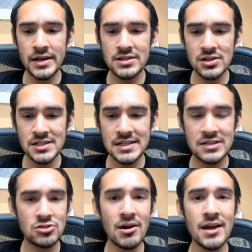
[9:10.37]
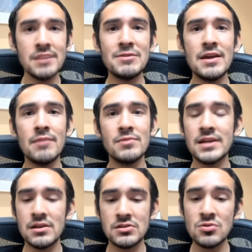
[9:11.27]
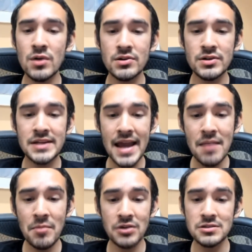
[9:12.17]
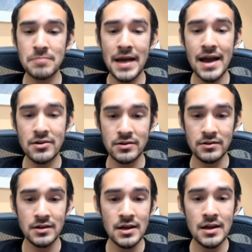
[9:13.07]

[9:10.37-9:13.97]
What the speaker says: Just trying to be able to get a 200 game on this pattern